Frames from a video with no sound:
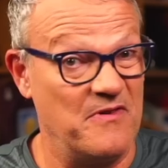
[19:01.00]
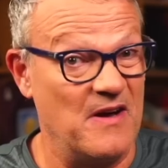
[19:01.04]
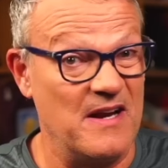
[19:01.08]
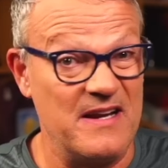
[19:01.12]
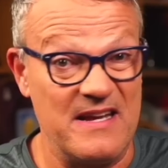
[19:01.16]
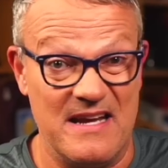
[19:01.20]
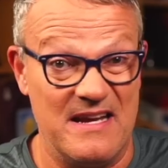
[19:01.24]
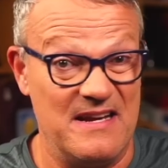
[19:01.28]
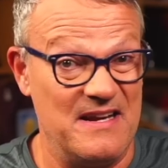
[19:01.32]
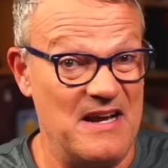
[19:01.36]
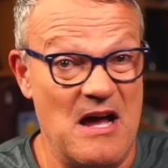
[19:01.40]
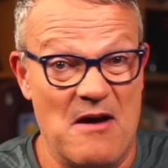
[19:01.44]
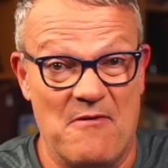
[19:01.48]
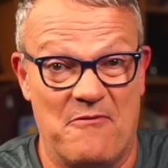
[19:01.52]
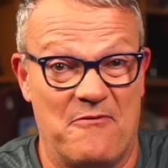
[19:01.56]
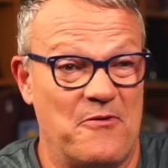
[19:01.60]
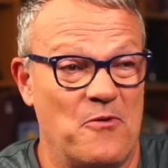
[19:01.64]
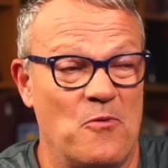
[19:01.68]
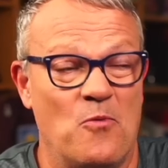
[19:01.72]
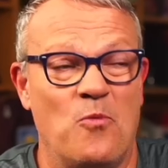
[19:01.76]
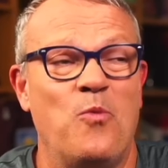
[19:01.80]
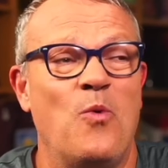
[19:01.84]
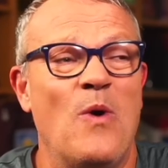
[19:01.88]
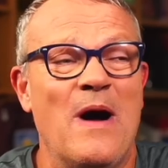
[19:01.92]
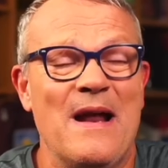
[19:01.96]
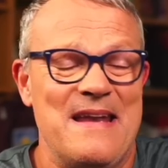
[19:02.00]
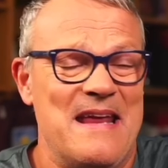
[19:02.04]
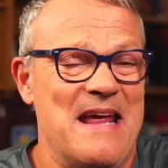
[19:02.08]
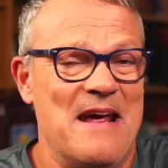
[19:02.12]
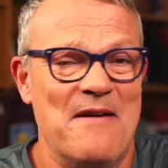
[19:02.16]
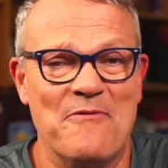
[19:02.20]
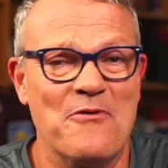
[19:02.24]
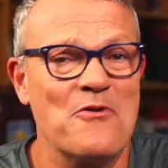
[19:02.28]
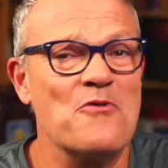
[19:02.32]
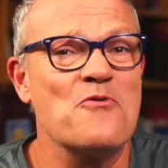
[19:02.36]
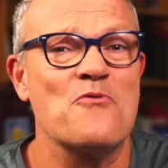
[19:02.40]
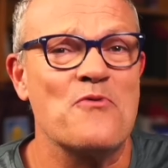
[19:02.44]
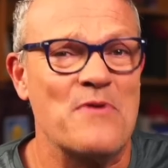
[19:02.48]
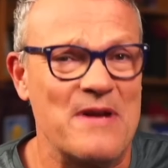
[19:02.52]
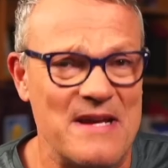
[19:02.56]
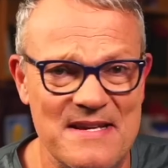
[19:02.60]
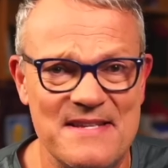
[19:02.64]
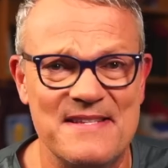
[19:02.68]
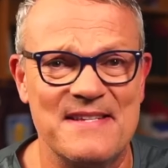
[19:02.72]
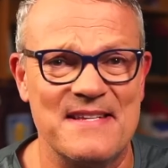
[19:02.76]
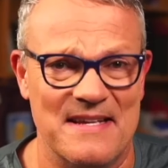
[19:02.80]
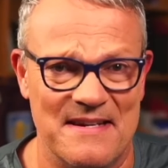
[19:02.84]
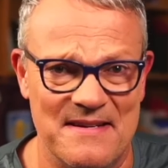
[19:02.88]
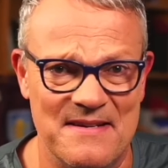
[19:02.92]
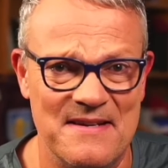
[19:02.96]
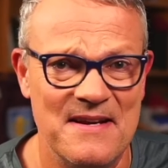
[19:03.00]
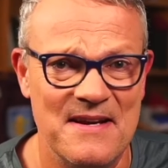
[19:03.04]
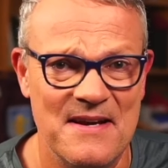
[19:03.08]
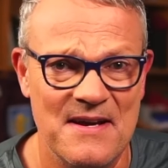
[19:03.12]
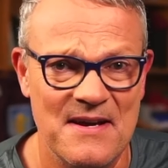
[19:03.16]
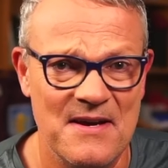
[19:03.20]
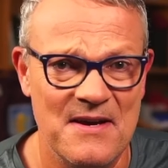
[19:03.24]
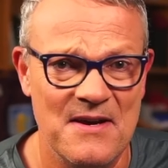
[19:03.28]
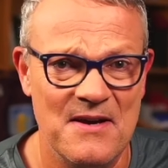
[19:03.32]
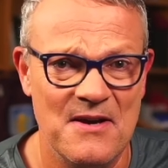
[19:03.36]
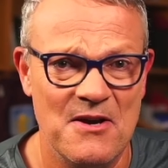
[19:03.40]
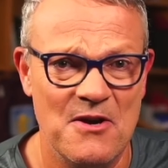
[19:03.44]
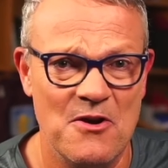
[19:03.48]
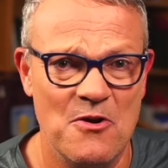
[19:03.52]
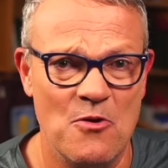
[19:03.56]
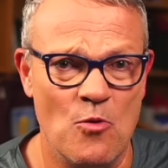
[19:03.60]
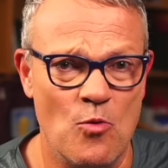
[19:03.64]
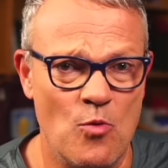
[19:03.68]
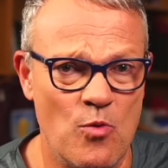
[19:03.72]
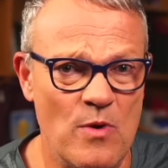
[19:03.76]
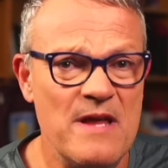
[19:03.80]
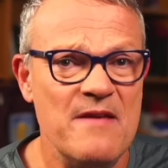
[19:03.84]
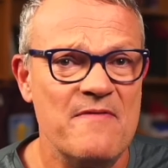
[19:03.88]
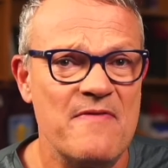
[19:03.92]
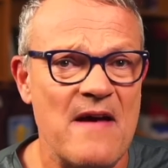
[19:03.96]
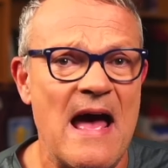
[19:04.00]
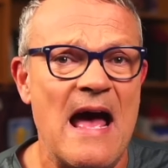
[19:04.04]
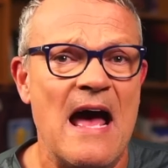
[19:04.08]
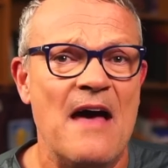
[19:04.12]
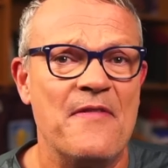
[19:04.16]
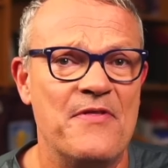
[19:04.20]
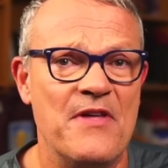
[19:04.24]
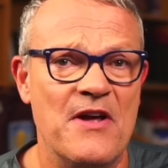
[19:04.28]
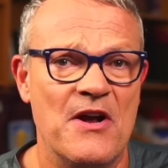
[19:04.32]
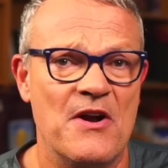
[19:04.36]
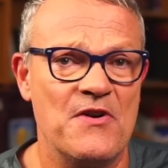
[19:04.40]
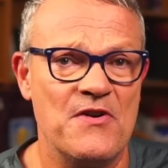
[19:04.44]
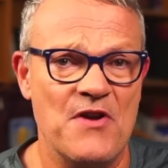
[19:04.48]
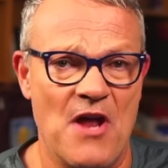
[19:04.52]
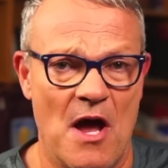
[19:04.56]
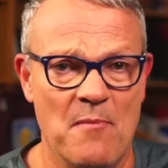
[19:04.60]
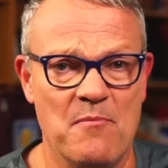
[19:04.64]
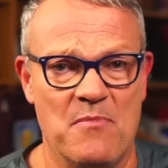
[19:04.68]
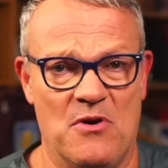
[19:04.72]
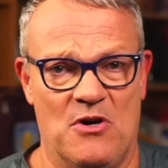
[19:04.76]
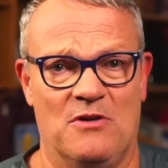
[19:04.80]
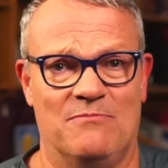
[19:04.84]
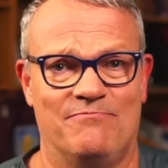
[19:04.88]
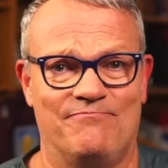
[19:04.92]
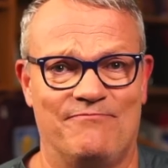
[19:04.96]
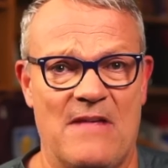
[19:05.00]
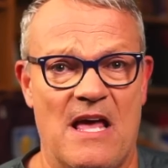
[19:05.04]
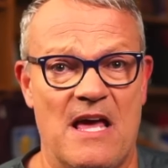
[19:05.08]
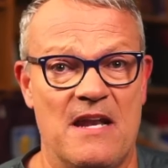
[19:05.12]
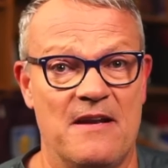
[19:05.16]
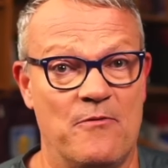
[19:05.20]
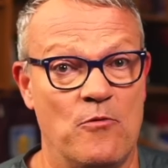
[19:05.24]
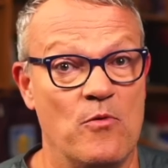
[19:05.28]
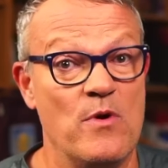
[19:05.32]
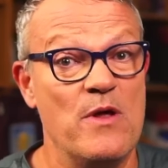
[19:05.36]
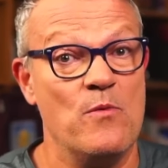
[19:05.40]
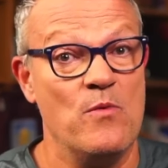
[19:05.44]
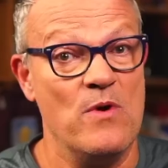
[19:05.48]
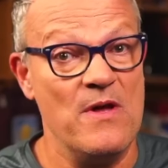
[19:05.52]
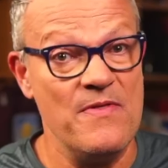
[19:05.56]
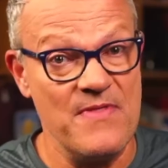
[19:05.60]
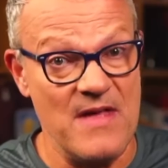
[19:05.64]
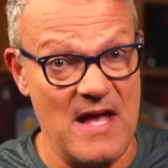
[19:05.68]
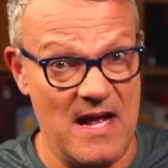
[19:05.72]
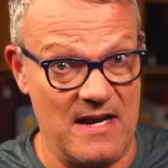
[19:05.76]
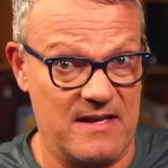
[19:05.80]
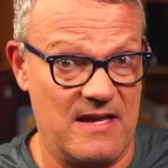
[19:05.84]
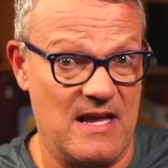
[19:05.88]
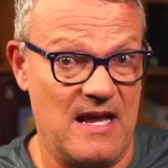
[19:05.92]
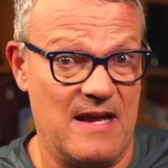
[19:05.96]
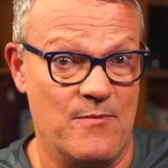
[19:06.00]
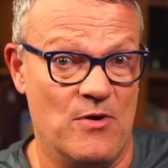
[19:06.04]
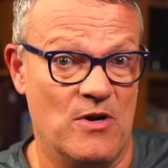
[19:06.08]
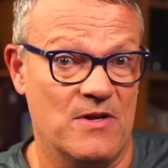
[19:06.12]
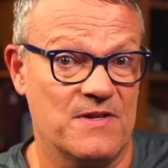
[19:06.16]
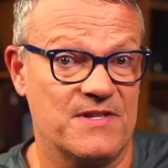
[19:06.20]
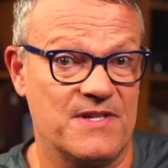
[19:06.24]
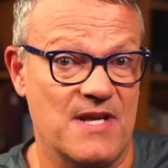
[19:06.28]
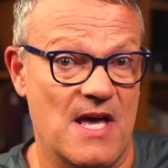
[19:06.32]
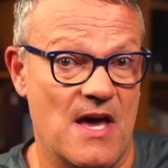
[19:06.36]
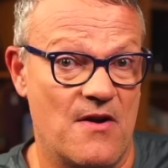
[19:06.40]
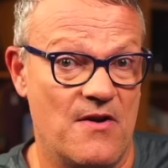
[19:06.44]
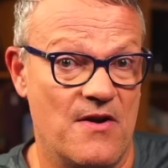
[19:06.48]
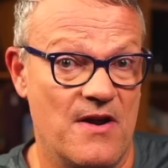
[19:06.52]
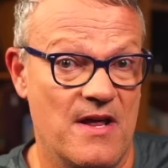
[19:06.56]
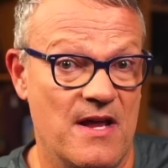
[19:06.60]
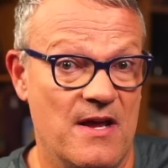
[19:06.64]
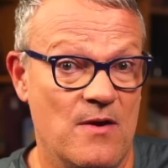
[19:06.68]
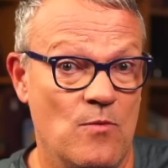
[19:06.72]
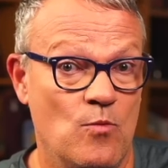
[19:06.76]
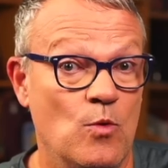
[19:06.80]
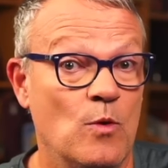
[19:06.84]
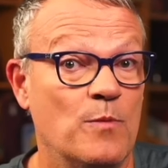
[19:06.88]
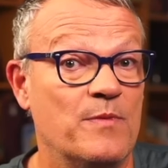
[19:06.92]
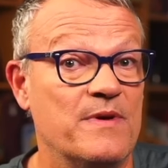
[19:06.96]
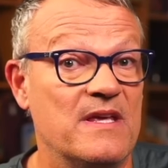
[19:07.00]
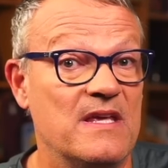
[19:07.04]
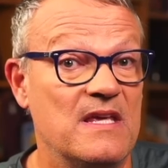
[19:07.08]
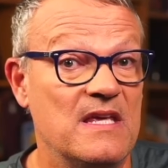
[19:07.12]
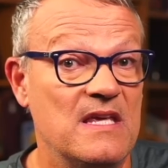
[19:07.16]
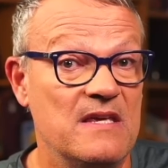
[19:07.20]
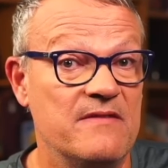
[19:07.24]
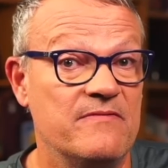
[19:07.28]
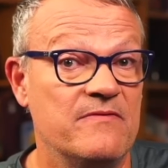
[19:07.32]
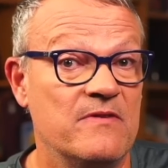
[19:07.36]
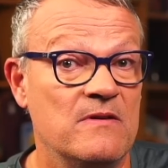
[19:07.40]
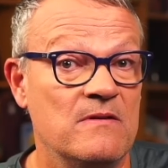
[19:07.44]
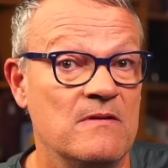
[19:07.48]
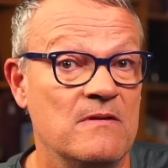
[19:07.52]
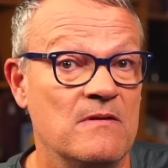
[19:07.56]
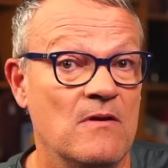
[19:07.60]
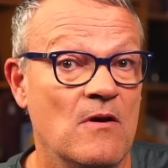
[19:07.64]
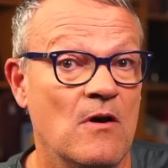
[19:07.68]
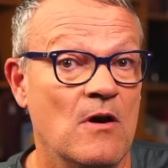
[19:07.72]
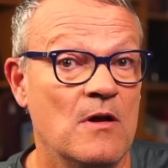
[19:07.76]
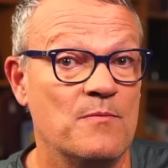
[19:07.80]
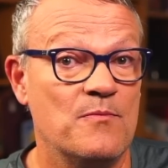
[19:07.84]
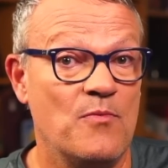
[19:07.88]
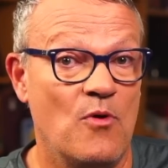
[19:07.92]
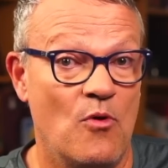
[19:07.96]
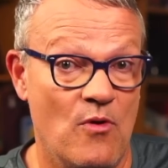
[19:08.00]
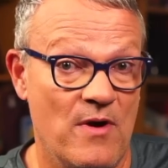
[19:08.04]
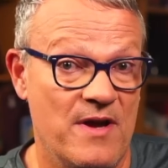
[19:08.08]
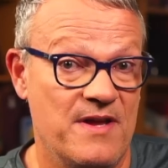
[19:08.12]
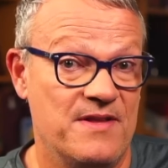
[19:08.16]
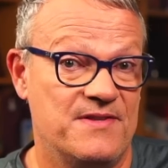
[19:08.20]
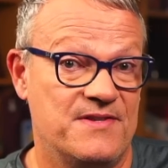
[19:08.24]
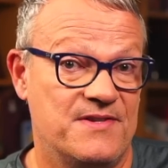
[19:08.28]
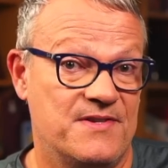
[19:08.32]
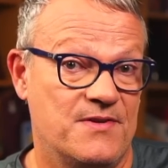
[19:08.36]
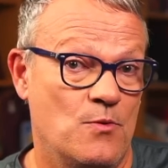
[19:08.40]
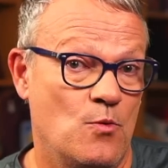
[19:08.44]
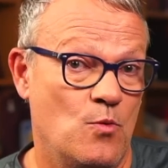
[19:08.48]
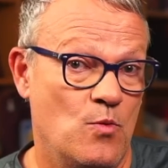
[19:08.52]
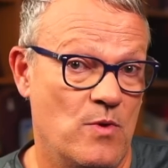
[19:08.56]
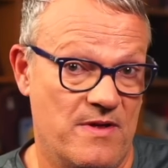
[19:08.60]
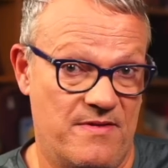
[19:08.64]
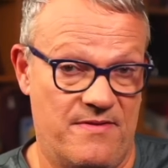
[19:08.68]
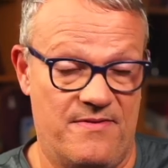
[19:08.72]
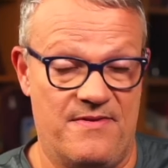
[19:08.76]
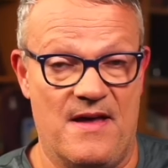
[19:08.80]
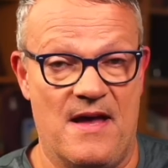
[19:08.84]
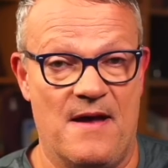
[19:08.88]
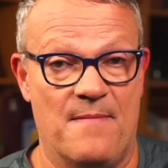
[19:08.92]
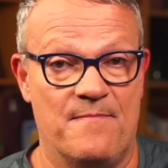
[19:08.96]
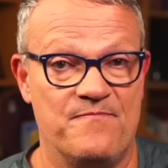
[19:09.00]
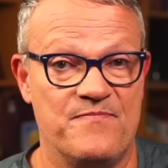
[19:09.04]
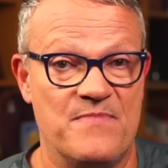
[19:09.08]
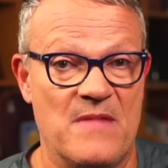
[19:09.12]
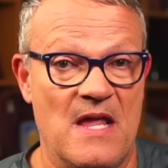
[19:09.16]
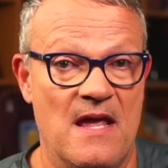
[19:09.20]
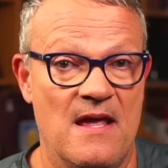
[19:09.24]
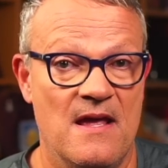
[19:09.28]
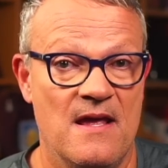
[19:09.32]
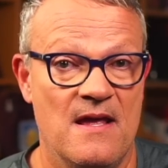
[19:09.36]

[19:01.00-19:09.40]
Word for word: funny enough, for whatever reason, we've had their number, and if we win that game on Saturday, we'll be even on points with them.